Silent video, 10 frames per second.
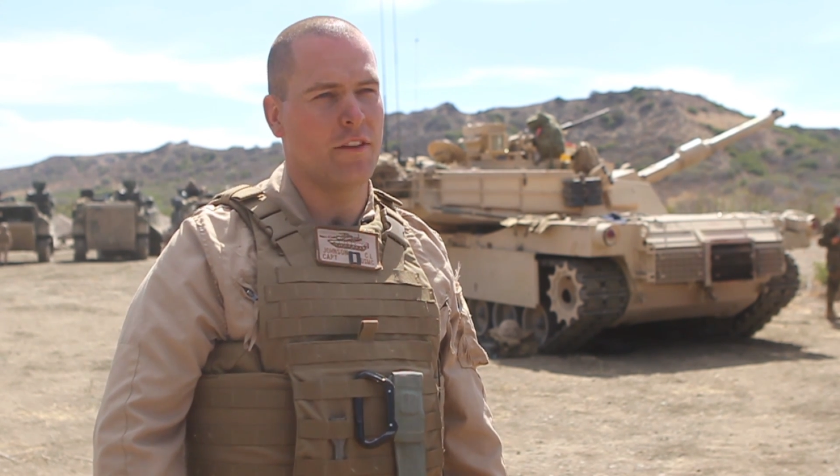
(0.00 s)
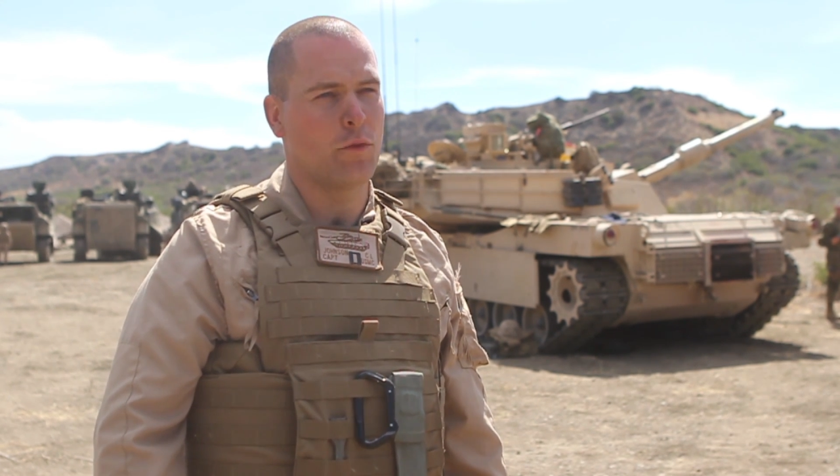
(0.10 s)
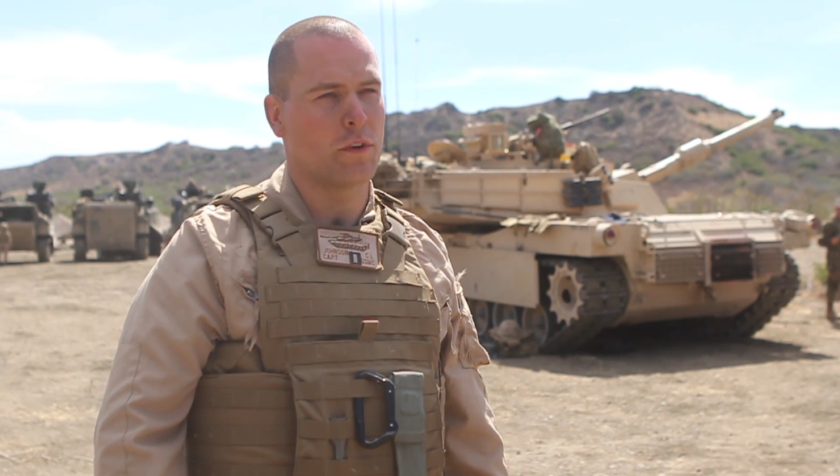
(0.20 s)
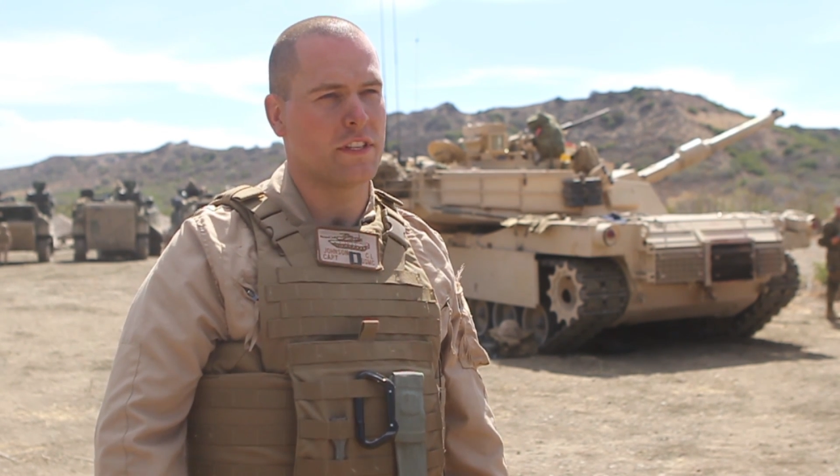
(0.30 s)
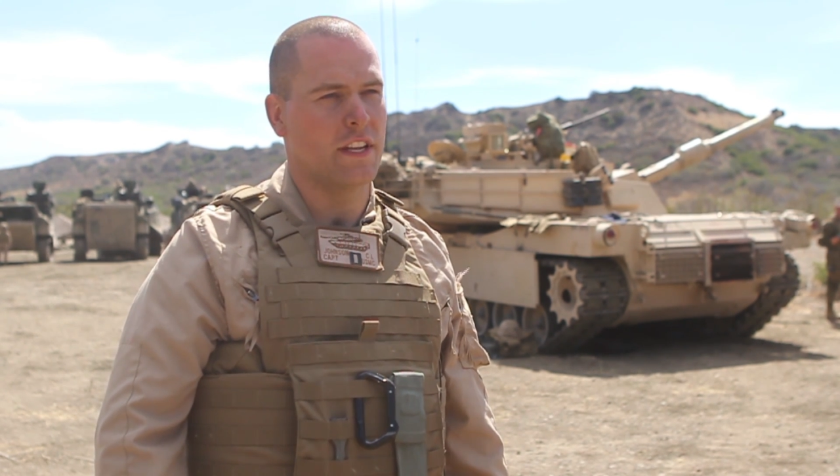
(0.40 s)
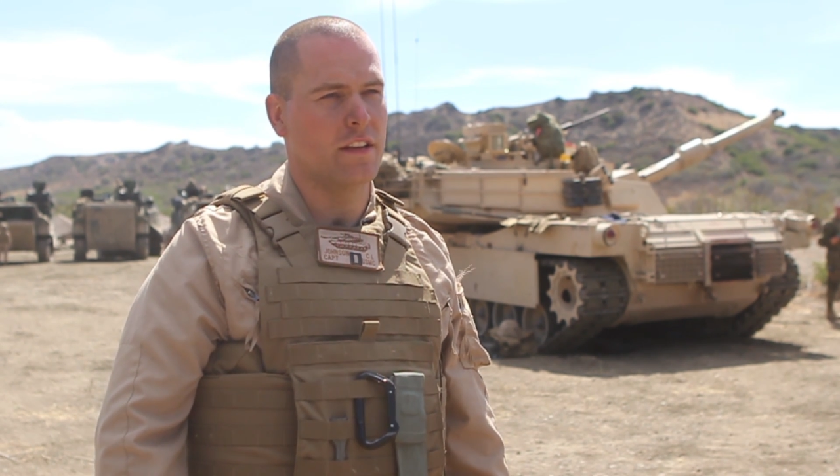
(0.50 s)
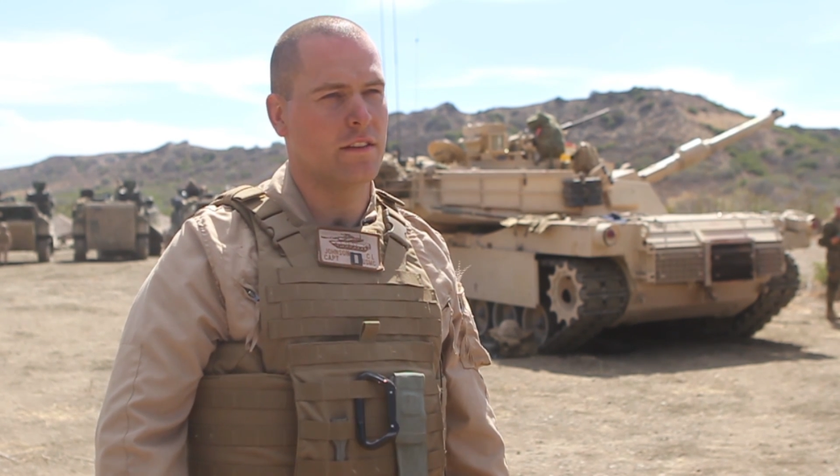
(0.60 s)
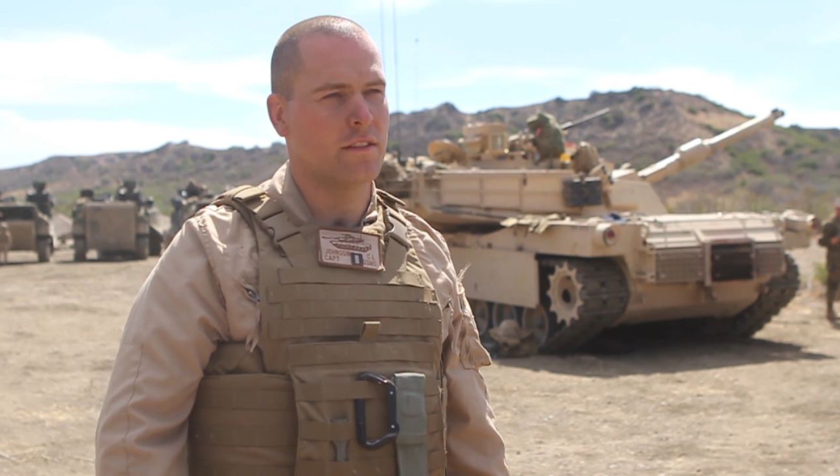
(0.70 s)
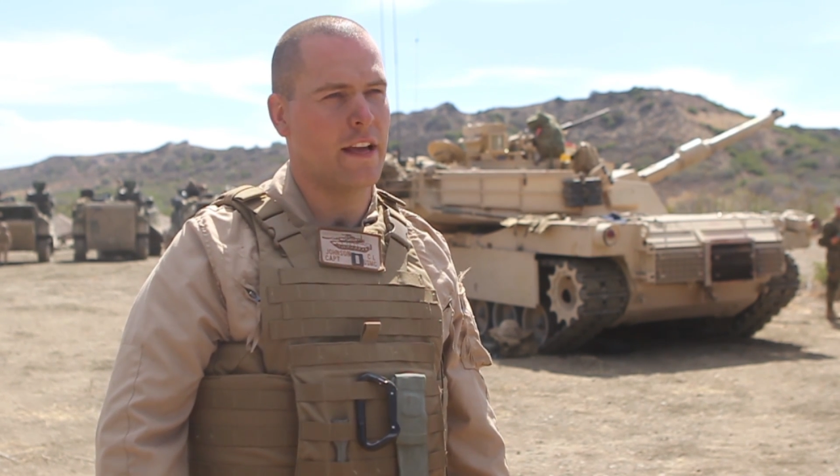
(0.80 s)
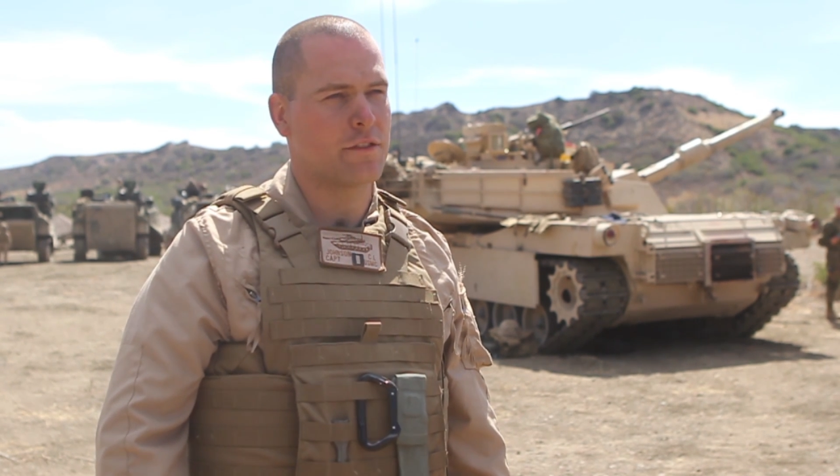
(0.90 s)
14
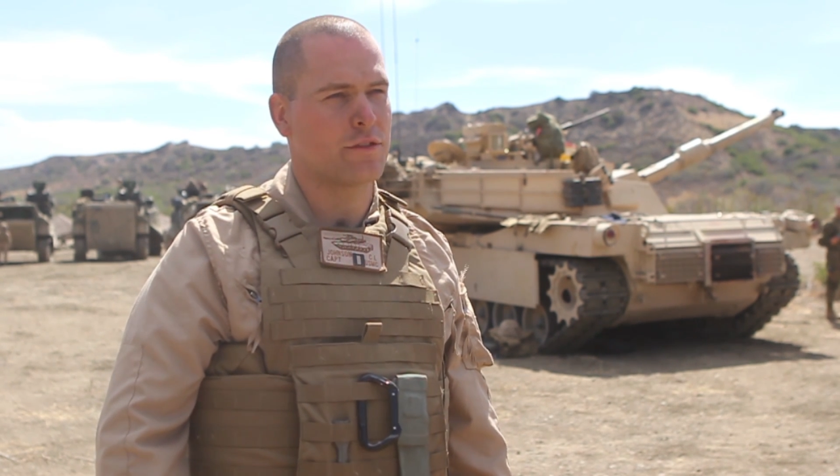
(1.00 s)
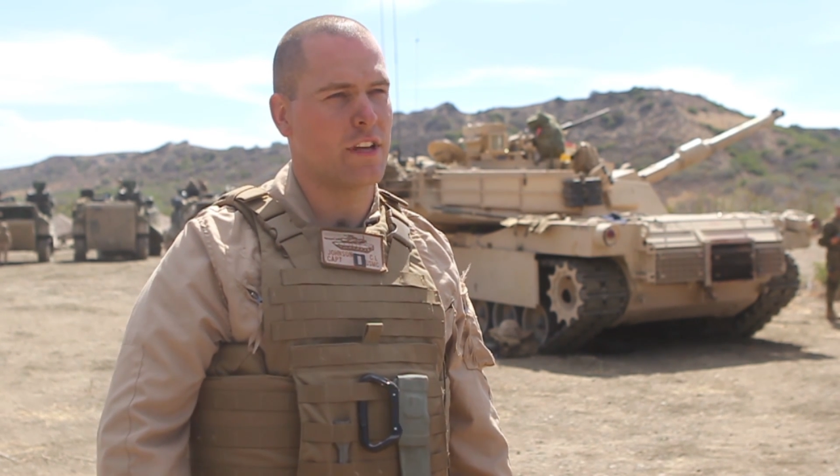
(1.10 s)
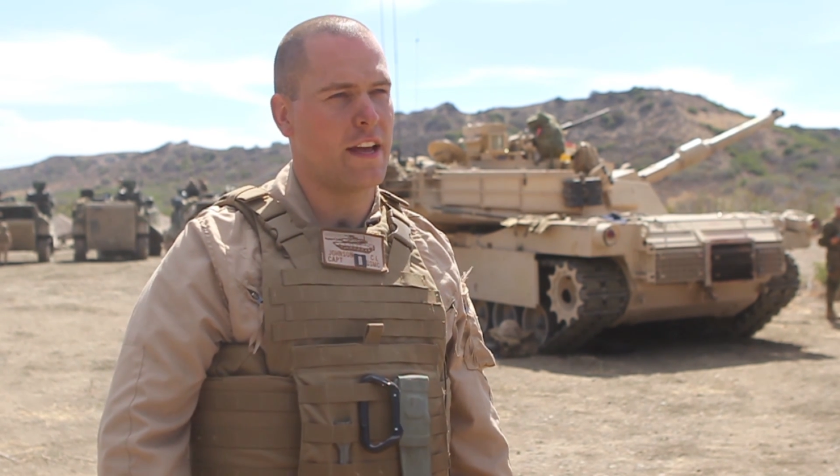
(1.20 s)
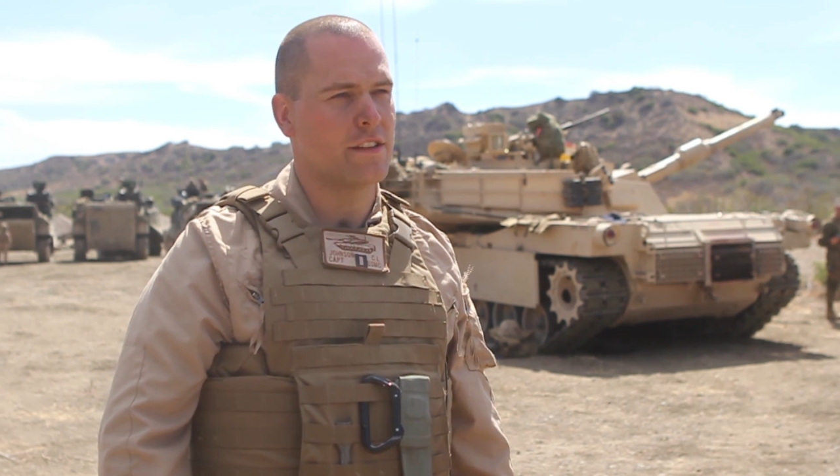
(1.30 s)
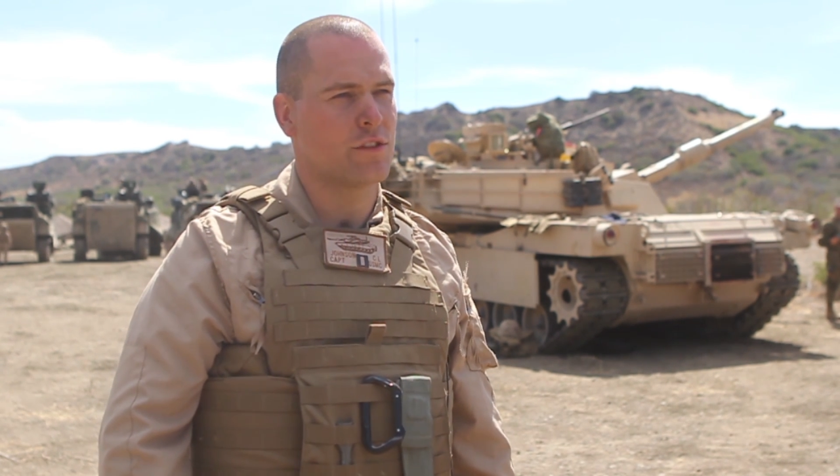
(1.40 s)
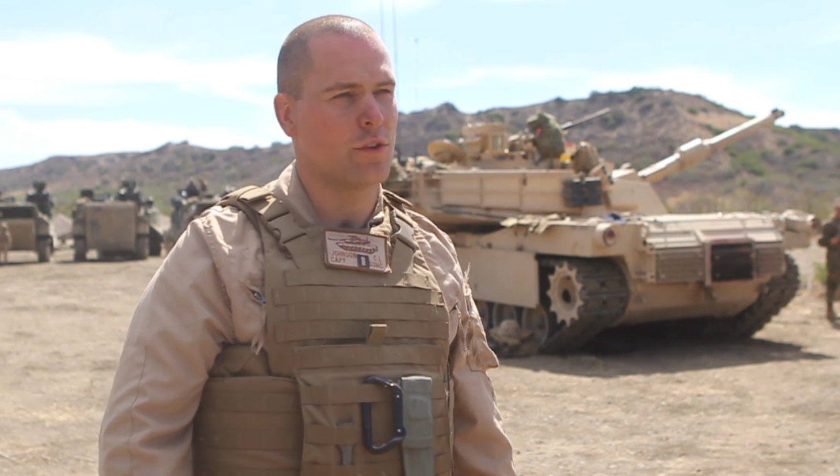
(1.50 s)
exercise.